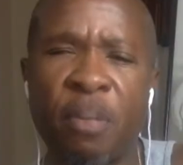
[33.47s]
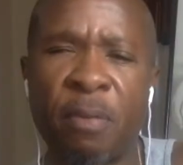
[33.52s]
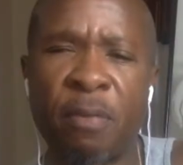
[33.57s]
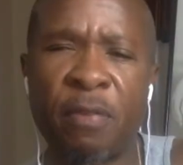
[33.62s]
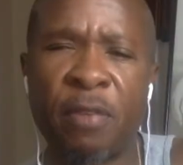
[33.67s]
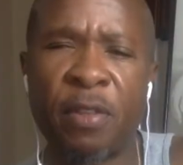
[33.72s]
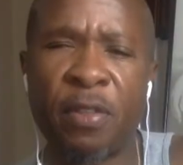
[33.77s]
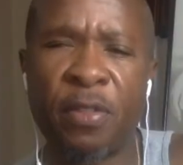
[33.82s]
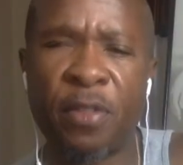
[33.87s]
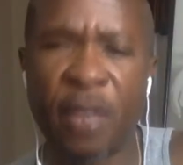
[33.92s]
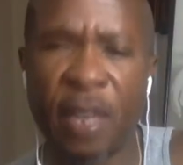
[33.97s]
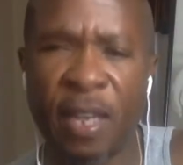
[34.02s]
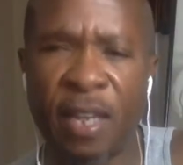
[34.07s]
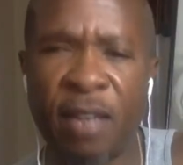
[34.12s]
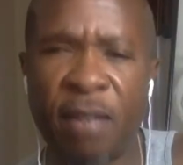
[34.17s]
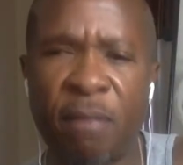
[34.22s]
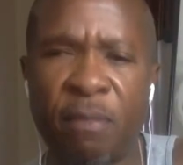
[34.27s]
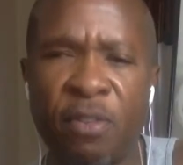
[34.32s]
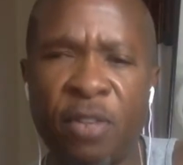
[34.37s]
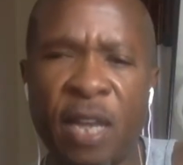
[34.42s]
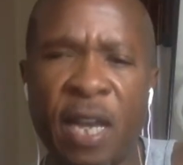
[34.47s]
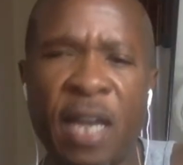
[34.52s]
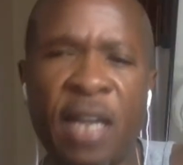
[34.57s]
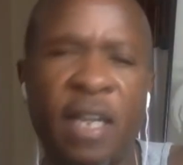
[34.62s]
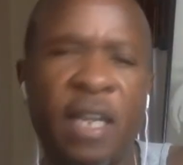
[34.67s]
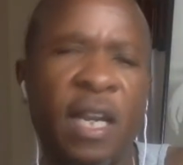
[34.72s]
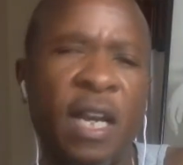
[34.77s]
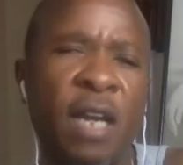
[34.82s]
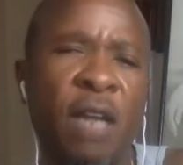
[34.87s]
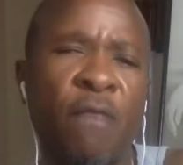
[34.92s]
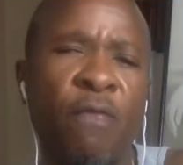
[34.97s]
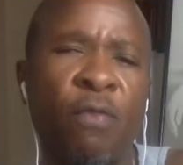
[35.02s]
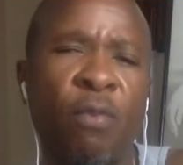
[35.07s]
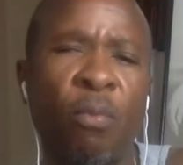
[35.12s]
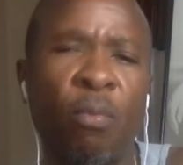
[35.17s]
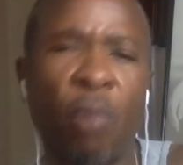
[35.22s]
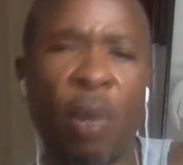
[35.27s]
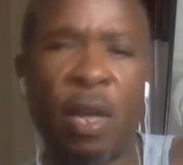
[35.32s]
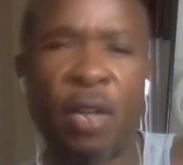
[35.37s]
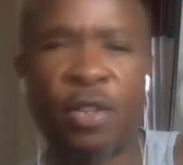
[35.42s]
of the themes I got
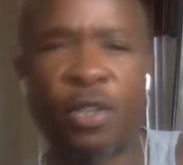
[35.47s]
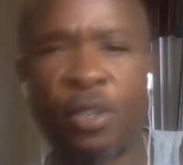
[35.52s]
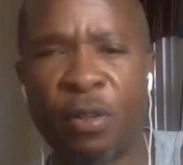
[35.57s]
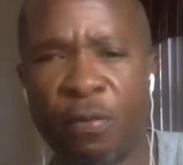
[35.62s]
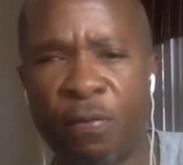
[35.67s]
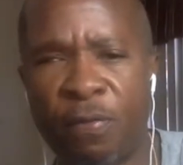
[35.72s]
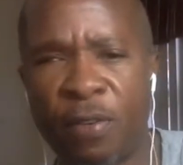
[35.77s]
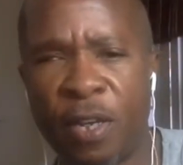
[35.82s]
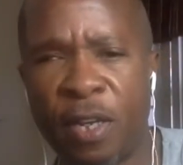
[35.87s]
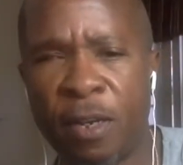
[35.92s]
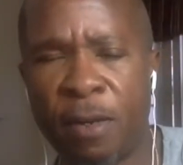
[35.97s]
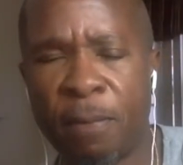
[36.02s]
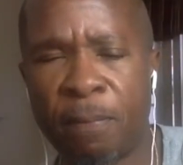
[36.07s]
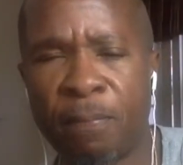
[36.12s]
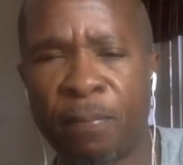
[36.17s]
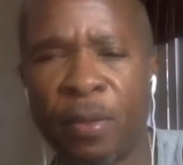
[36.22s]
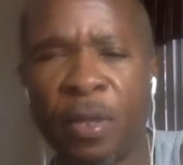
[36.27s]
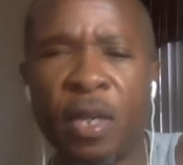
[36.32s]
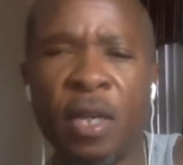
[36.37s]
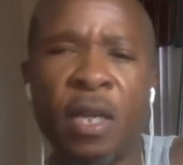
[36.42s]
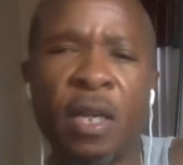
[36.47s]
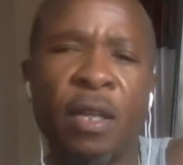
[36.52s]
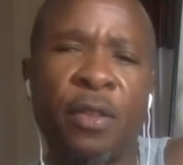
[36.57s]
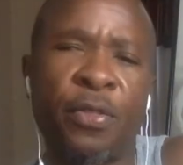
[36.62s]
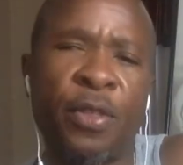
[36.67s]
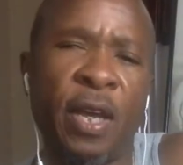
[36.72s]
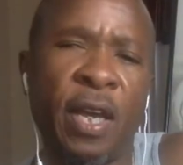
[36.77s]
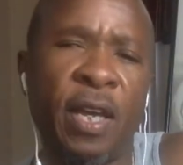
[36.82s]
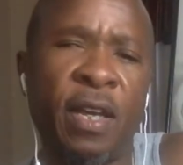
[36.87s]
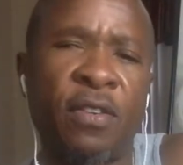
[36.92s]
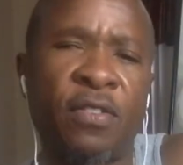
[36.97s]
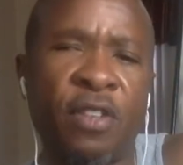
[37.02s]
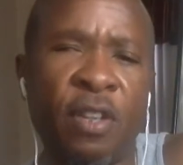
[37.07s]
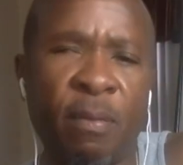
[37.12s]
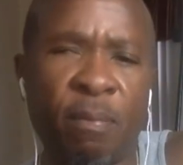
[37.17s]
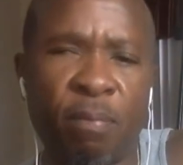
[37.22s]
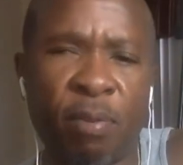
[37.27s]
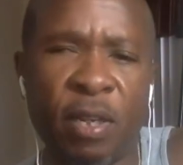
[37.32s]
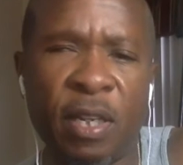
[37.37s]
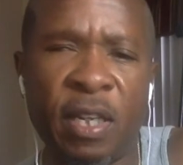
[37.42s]
from watching the film. Thanks,
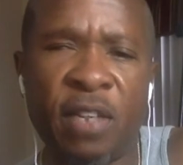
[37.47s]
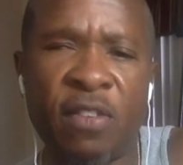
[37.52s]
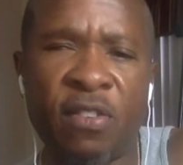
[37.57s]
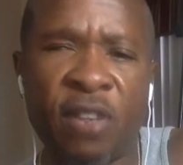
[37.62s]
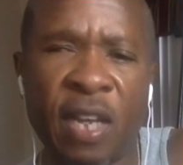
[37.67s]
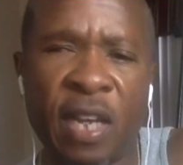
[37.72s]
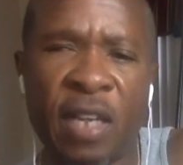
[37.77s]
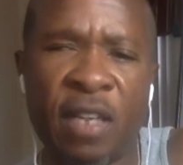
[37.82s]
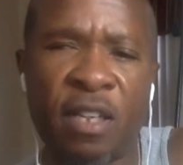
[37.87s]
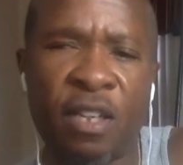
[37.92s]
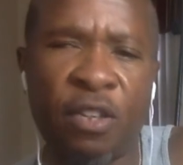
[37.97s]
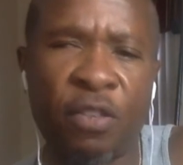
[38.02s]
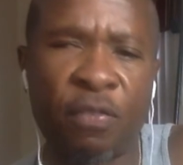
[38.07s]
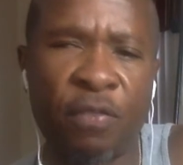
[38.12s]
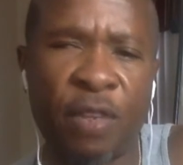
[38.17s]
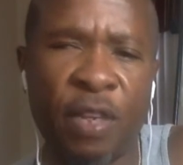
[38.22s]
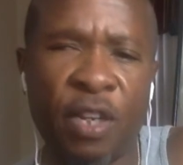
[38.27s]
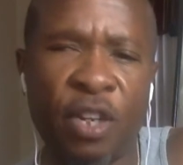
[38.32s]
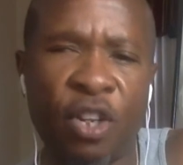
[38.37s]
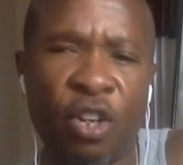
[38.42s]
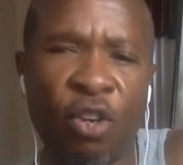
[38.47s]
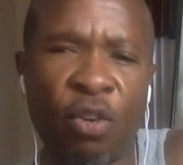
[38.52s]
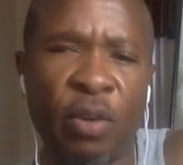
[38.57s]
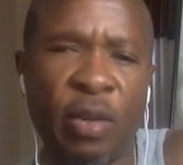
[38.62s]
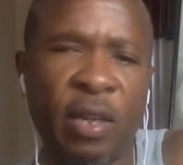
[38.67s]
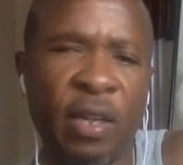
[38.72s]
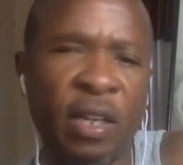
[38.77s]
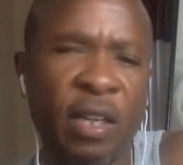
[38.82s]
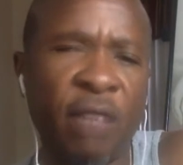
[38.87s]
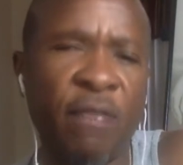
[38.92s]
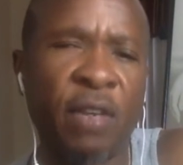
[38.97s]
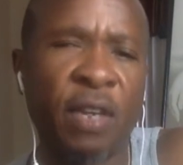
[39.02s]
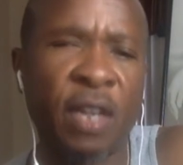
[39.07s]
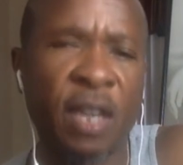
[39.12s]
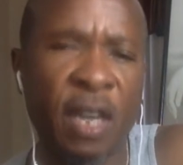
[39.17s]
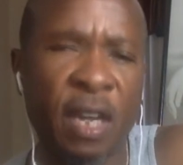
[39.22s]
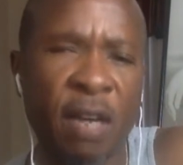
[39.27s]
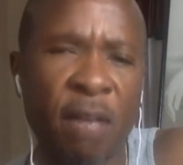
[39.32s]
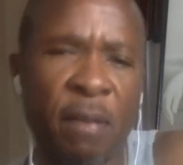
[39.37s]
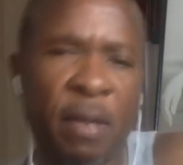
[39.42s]
and please like this video and leave a
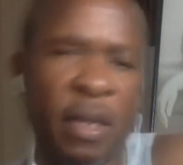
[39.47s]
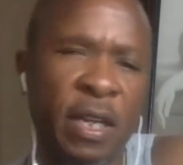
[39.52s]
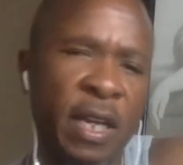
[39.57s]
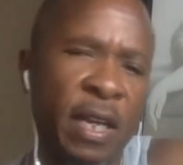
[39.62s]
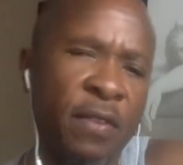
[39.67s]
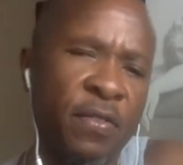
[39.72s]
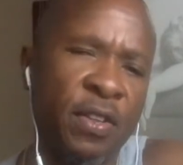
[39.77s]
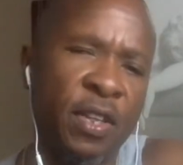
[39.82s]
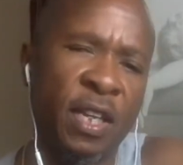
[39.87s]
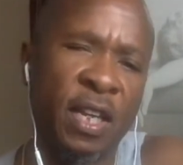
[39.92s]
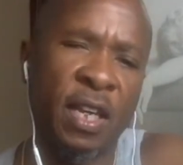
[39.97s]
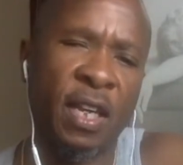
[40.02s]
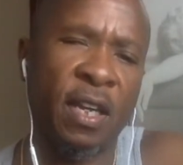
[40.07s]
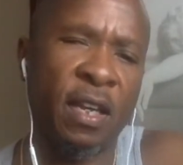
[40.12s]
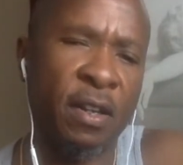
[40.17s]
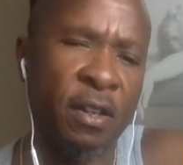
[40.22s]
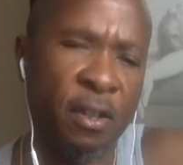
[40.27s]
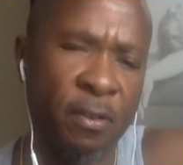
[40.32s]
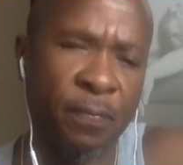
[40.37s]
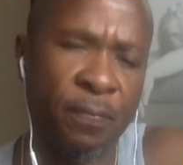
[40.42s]
comment at the end.